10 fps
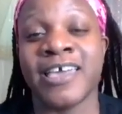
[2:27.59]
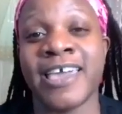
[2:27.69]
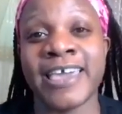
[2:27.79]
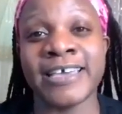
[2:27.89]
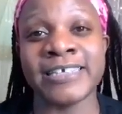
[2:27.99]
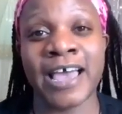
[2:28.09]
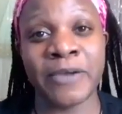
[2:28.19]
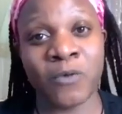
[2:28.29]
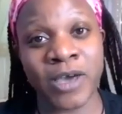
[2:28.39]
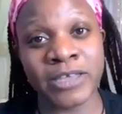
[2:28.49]
And
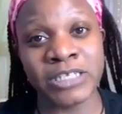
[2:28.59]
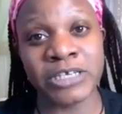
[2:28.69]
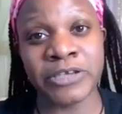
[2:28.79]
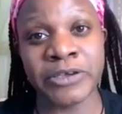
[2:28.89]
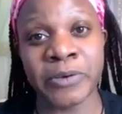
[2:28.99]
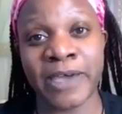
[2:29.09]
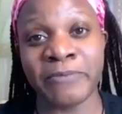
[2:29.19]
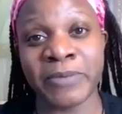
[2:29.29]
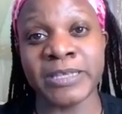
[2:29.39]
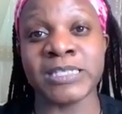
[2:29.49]

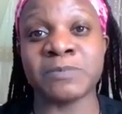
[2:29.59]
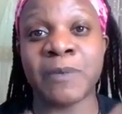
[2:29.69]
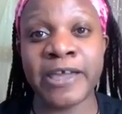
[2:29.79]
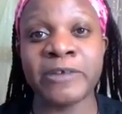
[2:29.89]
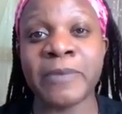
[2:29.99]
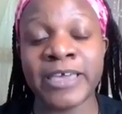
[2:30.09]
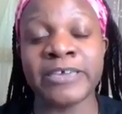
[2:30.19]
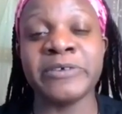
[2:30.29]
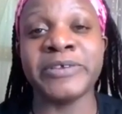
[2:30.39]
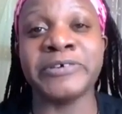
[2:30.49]
I've been inspired by
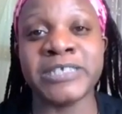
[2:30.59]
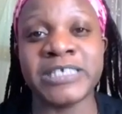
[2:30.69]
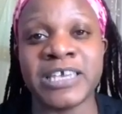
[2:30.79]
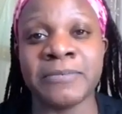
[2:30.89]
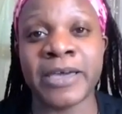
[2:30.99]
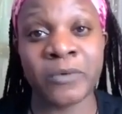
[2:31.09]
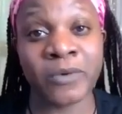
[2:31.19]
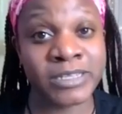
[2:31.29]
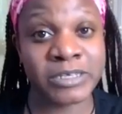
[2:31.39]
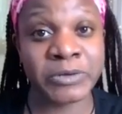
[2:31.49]
you and your team. I
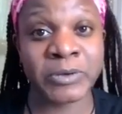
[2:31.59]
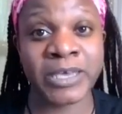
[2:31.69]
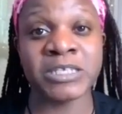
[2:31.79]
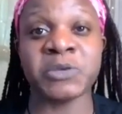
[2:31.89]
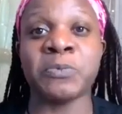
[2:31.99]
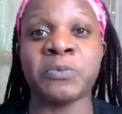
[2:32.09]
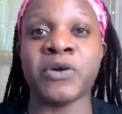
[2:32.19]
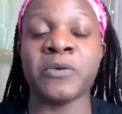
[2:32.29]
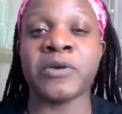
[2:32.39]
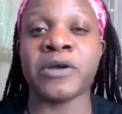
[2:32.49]
want to get to a
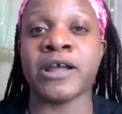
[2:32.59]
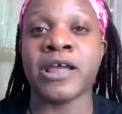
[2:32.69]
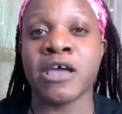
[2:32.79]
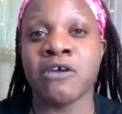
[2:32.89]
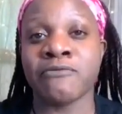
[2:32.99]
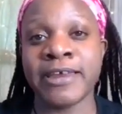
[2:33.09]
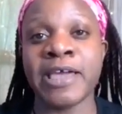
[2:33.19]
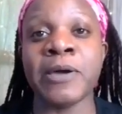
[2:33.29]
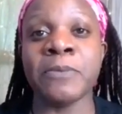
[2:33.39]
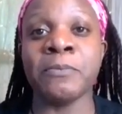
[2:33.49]
point where right
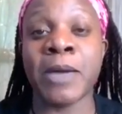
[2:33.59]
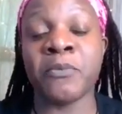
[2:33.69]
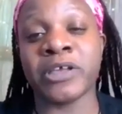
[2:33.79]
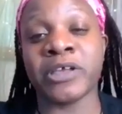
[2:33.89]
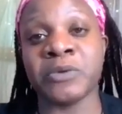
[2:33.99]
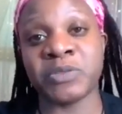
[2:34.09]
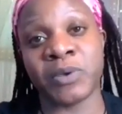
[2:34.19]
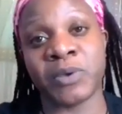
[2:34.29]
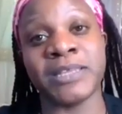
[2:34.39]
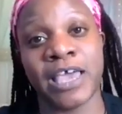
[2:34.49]
now I'm working with
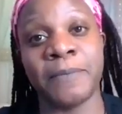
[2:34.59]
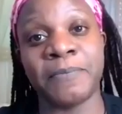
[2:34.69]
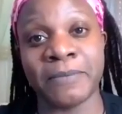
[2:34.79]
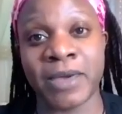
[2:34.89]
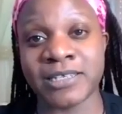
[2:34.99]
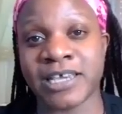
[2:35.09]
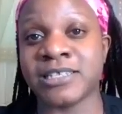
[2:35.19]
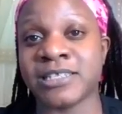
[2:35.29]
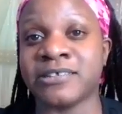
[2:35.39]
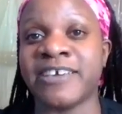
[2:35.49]
women to help them
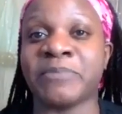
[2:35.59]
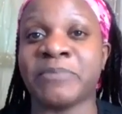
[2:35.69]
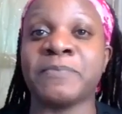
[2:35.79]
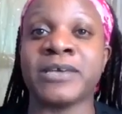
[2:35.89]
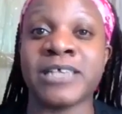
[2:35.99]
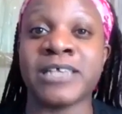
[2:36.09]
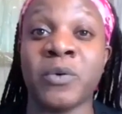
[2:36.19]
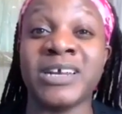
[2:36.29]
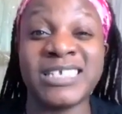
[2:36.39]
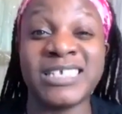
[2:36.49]
monetize their life purpose. I
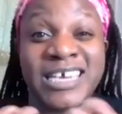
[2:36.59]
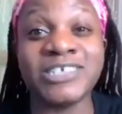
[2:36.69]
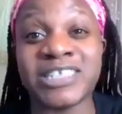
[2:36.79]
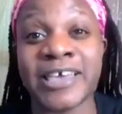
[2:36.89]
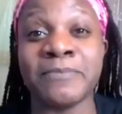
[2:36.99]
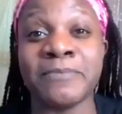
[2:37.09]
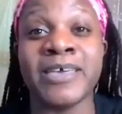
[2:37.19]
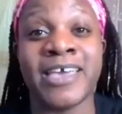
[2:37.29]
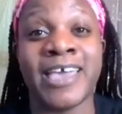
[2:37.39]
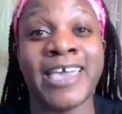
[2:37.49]
want to teach them
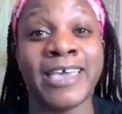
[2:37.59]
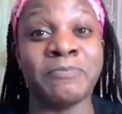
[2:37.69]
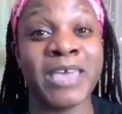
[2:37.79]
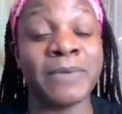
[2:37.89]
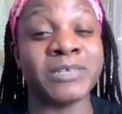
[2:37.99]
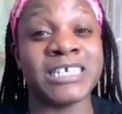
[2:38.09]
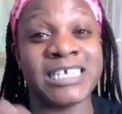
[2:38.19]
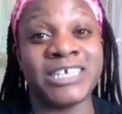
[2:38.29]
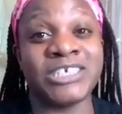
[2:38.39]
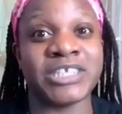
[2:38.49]
and be able to
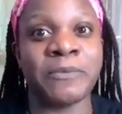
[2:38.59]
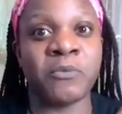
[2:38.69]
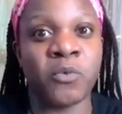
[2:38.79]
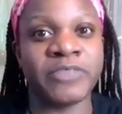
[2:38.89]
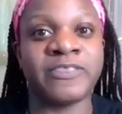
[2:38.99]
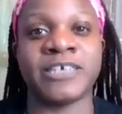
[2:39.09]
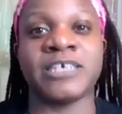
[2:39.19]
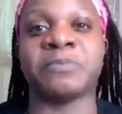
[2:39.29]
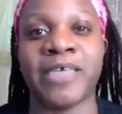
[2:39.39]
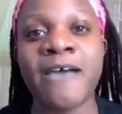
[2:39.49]
teach them with
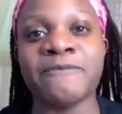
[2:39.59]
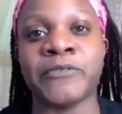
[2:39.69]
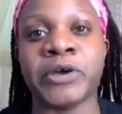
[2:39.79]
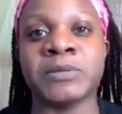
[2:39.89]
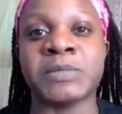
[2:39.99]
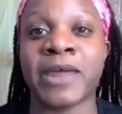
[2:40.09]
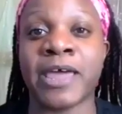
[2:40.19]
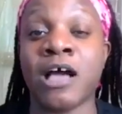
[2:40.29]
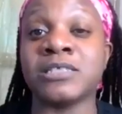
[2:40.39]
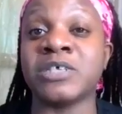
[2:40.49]
these platforms, but
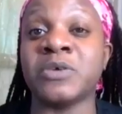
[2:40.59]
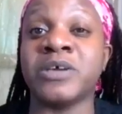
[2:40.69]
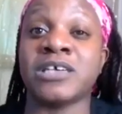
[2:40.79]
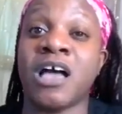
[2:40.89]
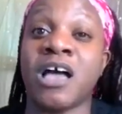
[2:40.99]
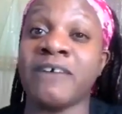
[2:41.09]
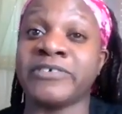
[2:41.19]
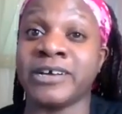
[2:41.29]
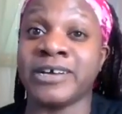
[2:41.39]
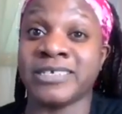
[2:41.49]
I also want to
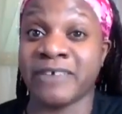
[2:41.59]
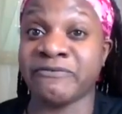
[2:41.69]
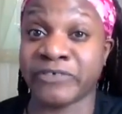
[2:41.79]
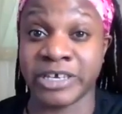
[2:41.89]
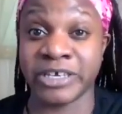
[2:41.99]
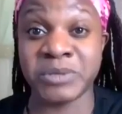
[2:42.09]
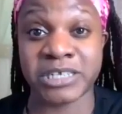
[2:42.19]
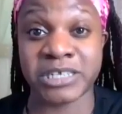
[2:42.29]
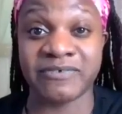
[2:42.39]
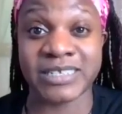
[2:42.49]
offer a done for you
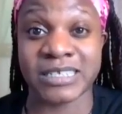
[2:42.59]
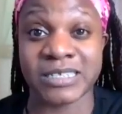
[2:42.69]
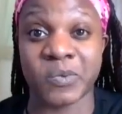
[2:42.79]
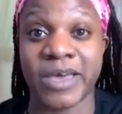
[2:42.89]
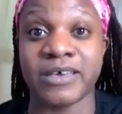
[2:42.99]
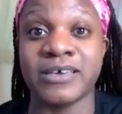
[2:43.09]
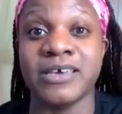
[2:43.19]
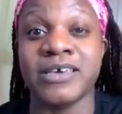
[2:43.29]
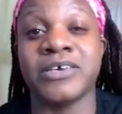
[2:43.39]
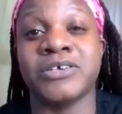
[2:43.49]
service as well.
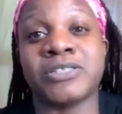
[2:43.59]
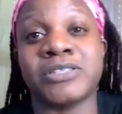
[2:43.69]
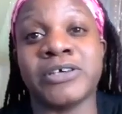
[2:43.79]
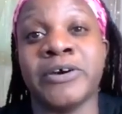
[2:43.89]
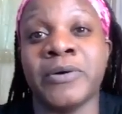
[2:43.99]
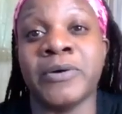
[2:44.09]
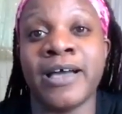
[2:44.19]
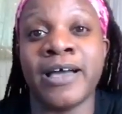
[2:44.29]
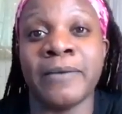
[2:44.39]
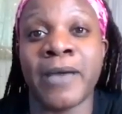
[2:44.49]
So
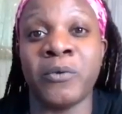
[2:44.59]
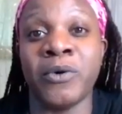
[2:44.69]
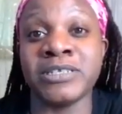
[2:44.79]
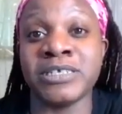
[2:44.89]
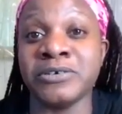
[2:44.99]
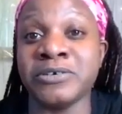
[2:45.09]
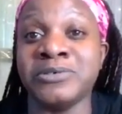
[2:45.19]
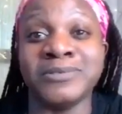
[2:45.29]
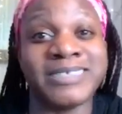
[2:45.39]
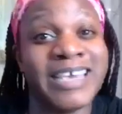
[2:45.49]
I want
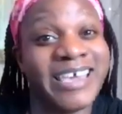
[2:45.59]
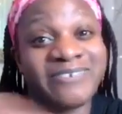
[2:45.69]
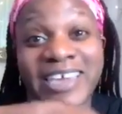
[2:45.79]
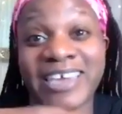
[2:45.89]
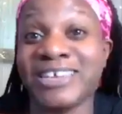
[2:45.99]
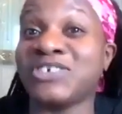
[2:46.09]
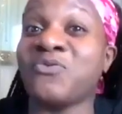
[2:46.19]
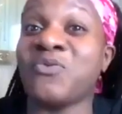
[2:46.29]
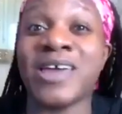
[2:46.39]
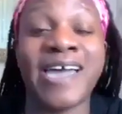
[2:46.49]
to take advantage of
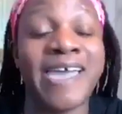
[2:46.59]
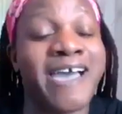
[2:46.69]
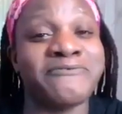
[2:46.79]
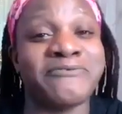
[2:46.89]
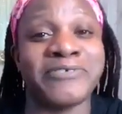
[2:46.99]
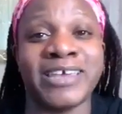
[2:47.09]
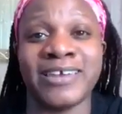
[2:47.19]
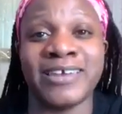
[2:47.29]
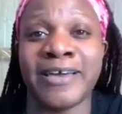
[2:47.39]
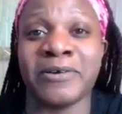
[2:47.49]
what I have right
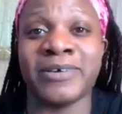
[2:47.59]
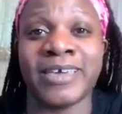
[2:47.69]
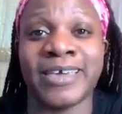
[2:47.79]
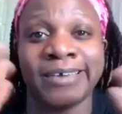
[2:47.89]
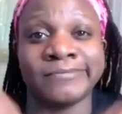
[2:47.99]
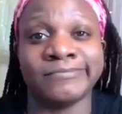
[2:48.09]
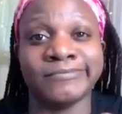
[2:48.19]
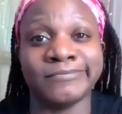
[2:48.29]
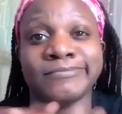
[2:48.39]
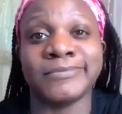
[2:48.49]
now and
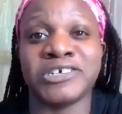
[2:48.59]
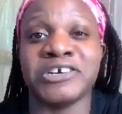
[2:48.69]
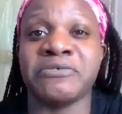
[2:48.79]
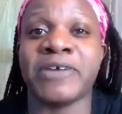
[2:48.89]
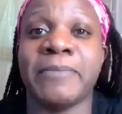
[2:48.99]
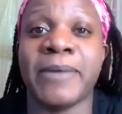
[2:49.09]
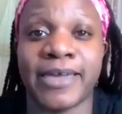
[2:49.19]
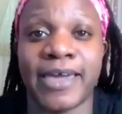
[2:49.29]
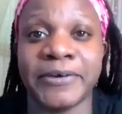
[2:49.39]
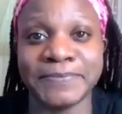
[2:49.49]
turn it right
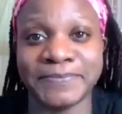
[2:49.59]
back out.